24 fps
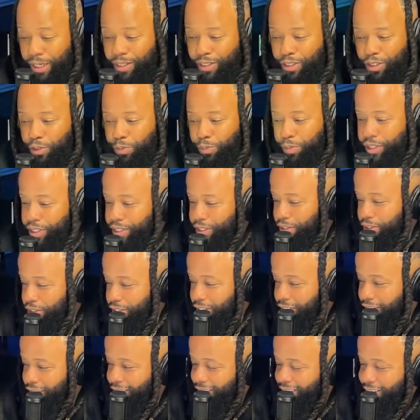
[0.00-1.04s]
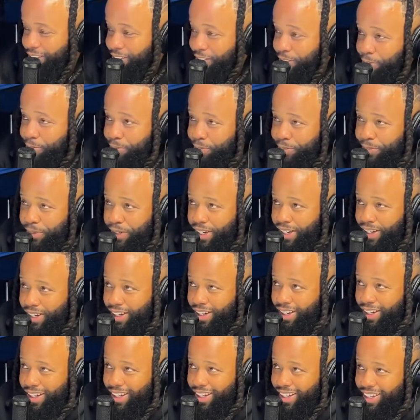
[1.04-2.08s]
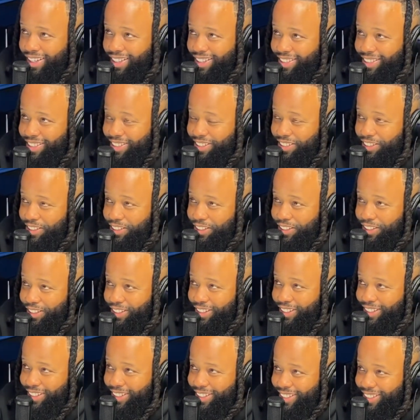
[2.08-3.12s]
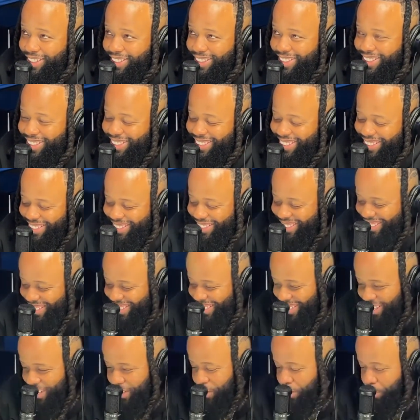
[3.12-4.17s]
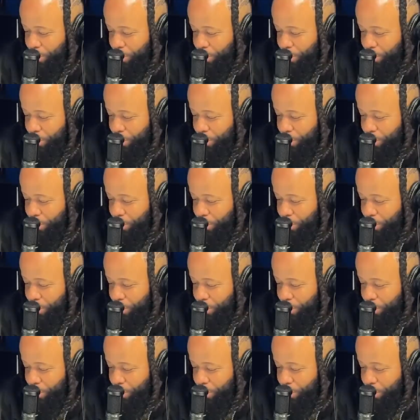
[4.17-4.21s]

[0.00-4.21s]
just speak on it. Hey, look, to other